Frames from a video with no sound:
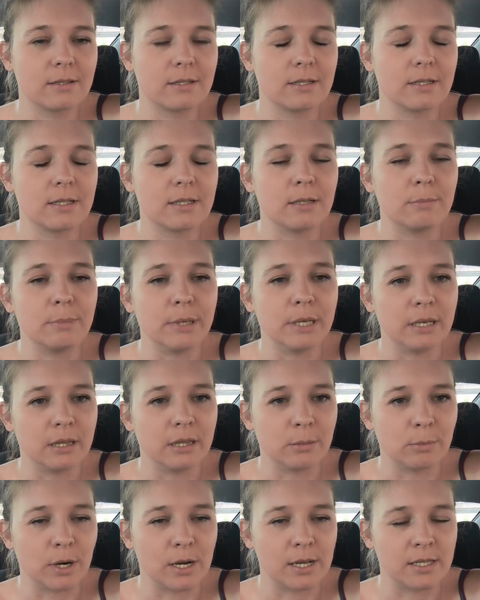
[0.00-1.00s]
to be in the
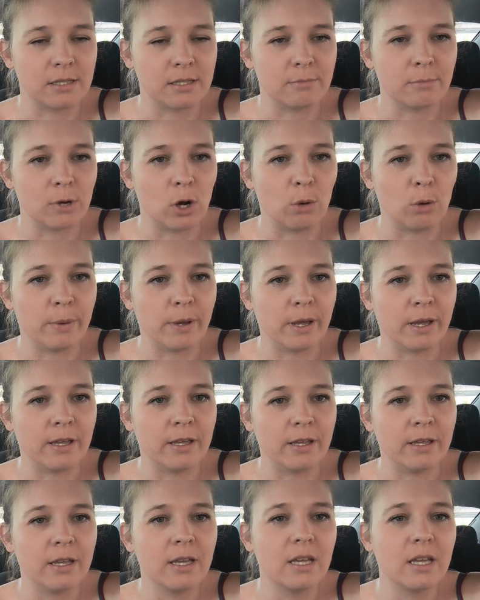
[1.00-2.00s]
present moment,
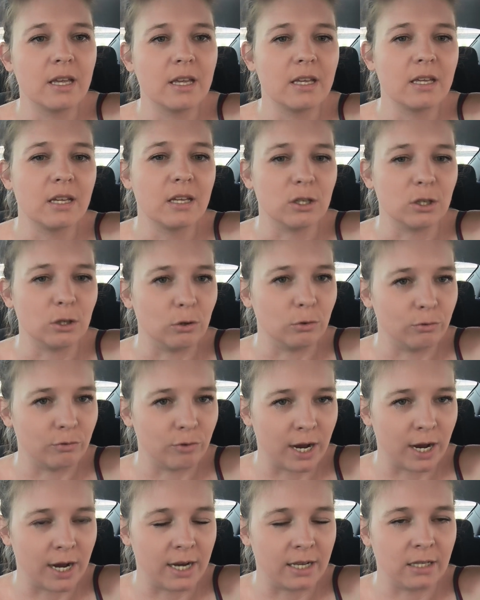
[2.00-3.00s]
you
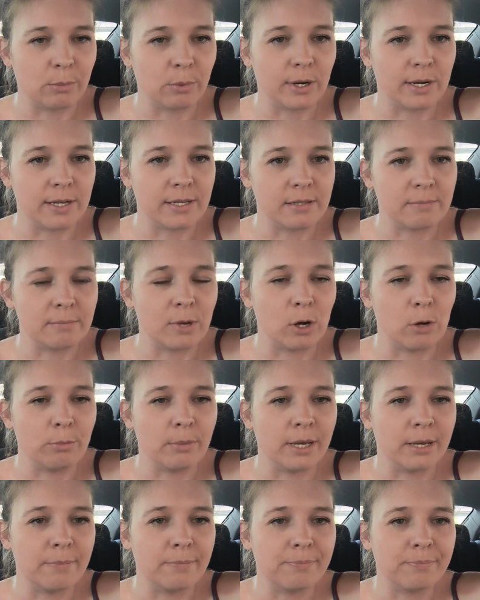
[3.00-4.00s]
find the present
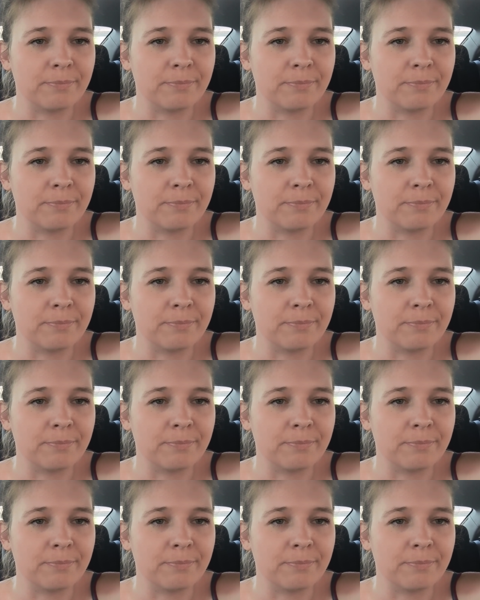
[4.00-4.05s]
moment.